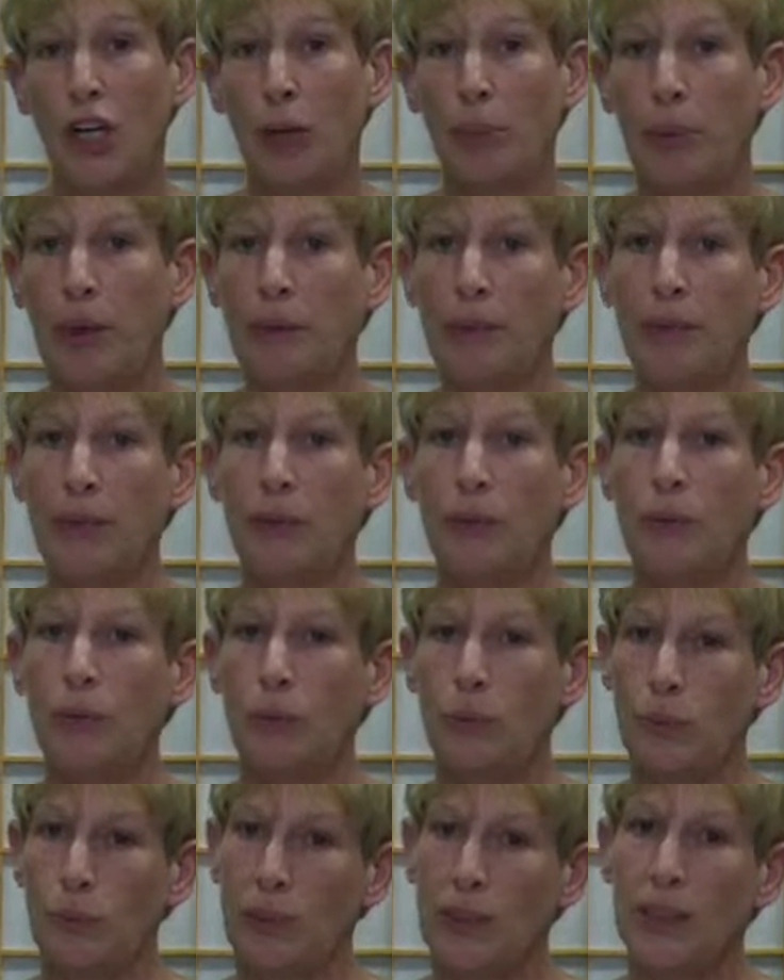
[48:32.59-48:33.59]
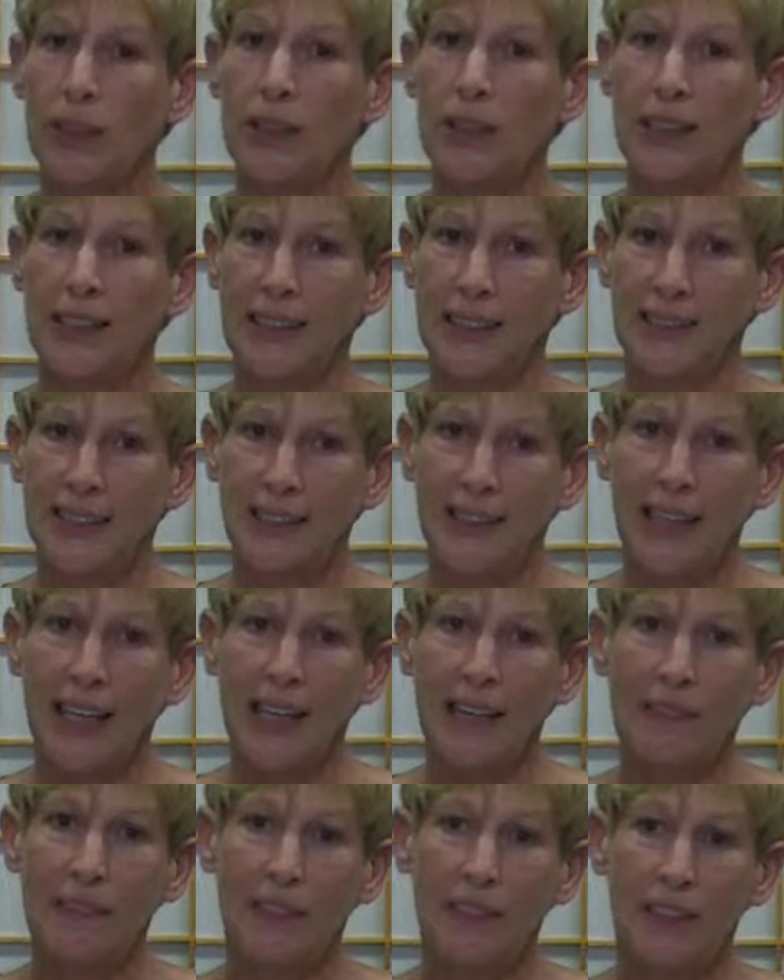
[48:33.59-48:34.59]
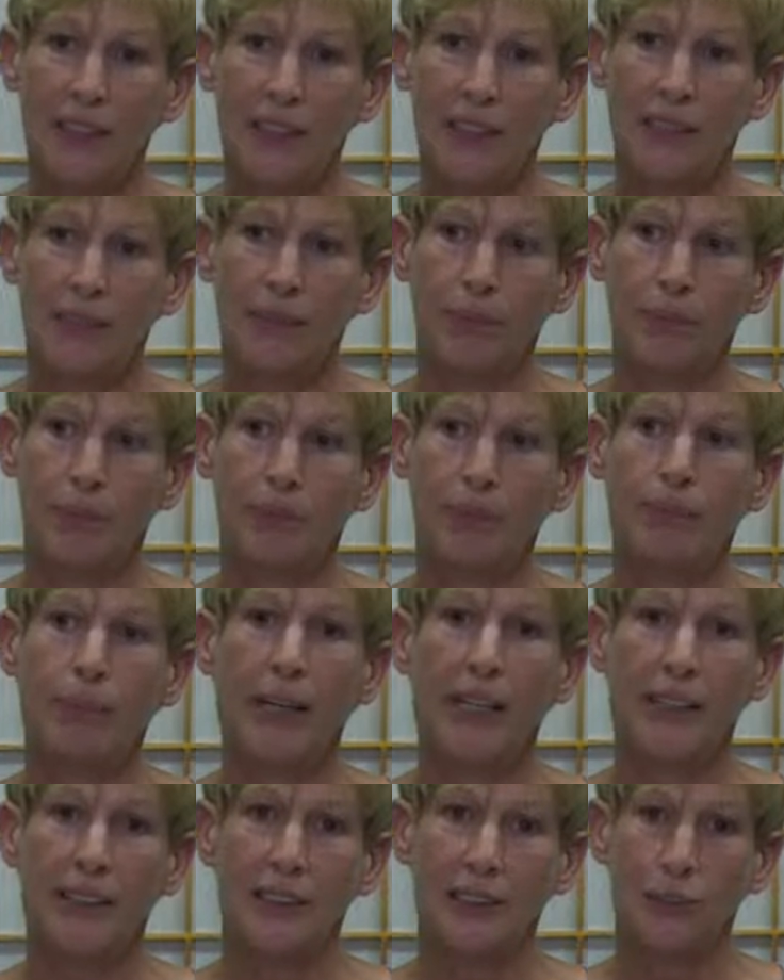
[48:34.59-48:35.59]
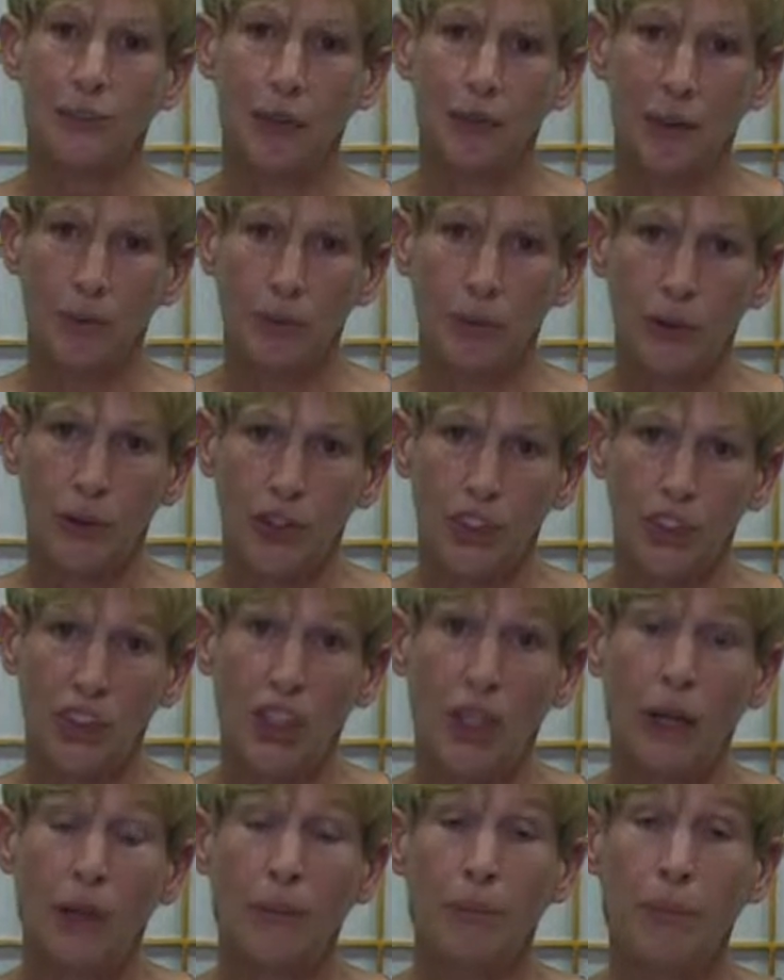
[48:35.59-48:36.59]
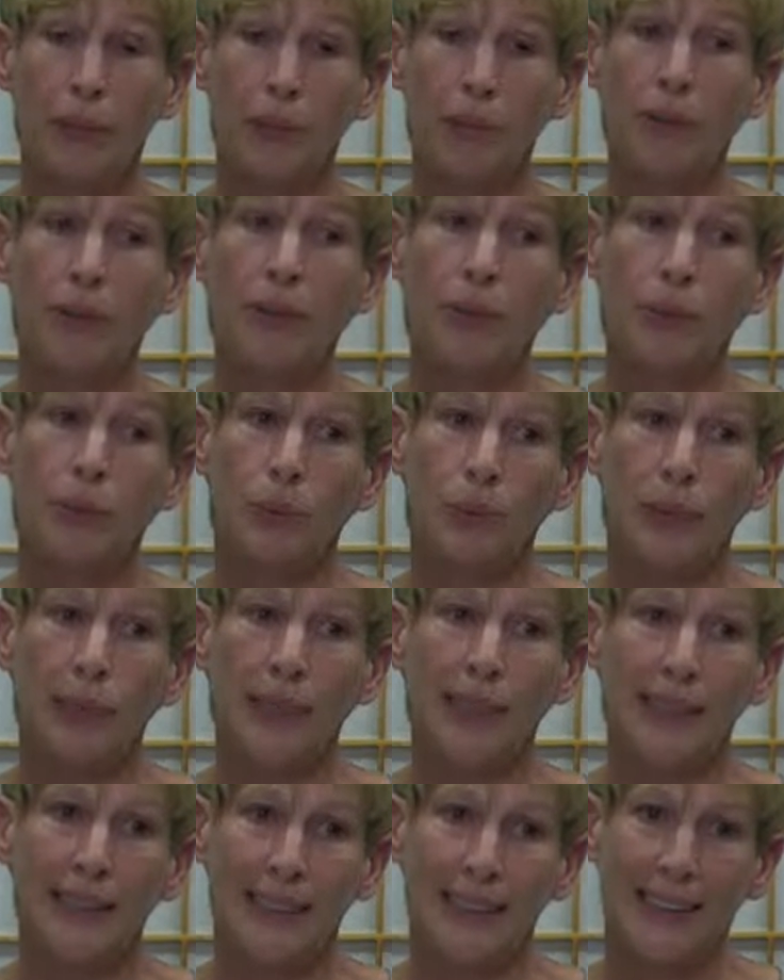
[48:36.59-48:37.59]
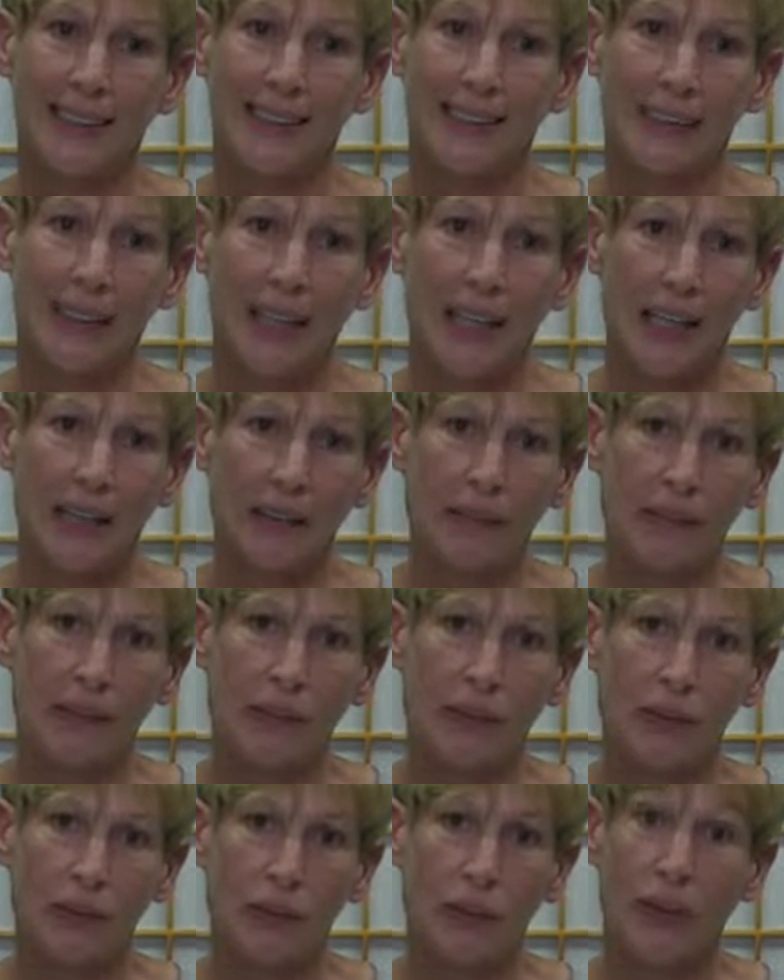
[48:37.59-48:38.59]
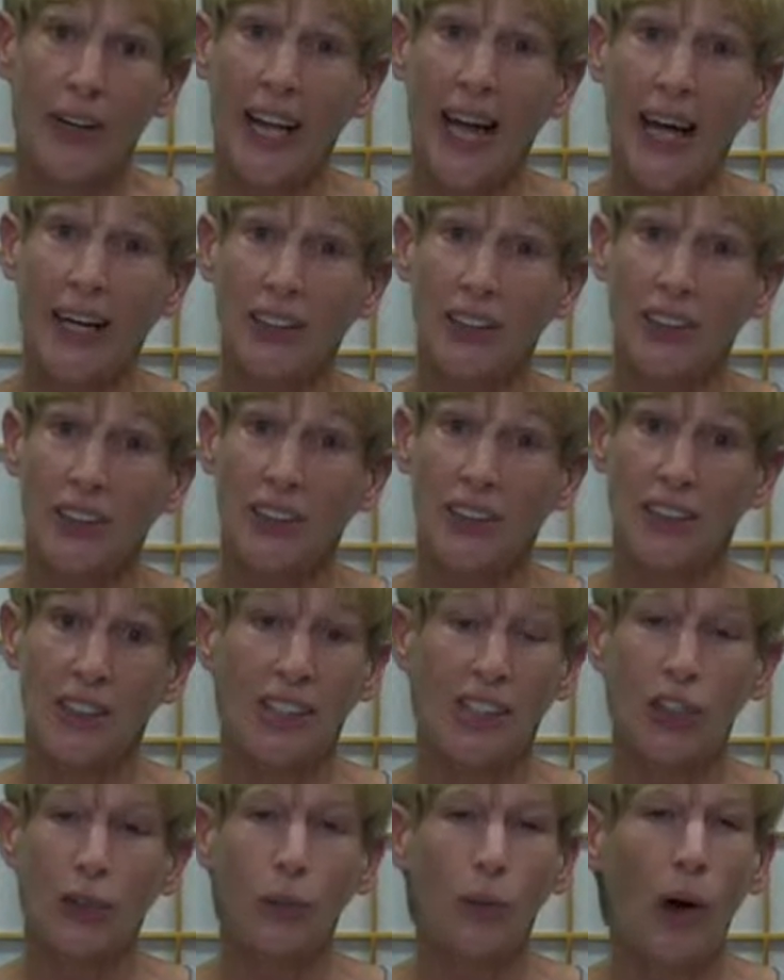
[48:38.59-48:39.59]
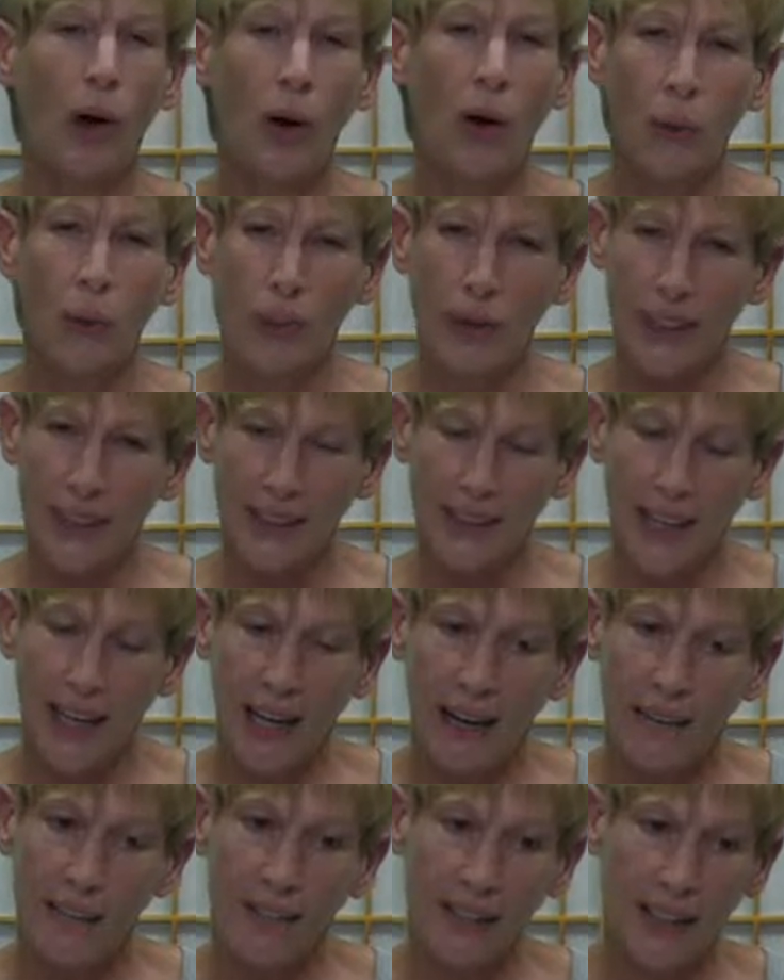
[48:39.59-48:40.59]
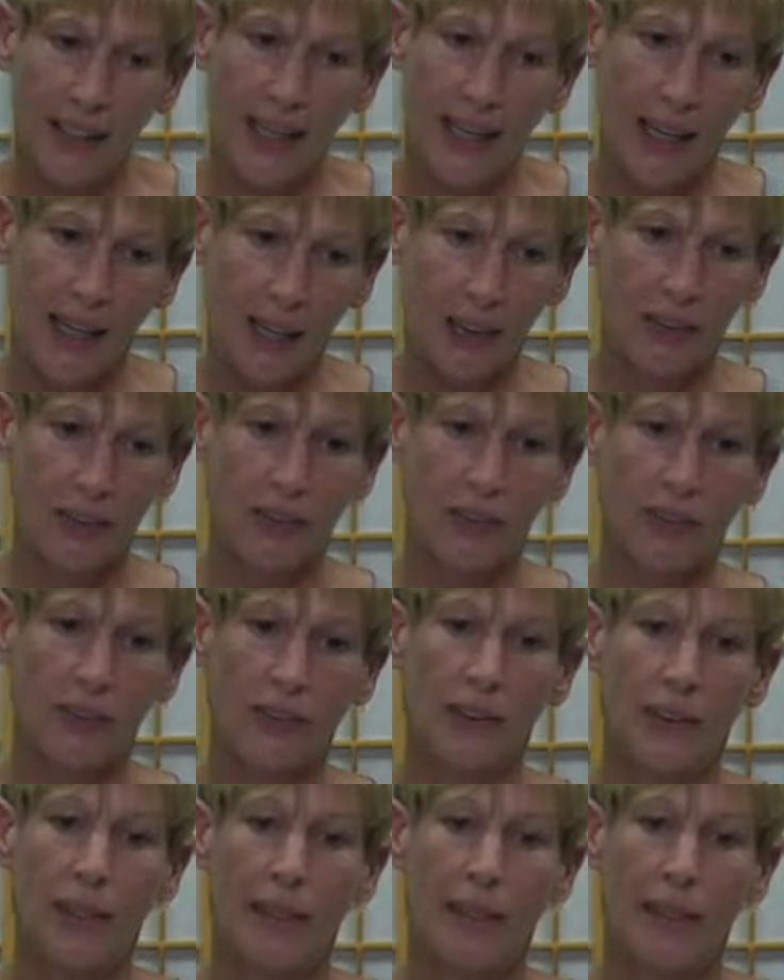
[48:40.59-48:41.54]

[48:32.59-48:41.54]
Maybe you're really a slave to these buttons being pushed. Maybe you're really a slave to the reactions that you always have, and the anger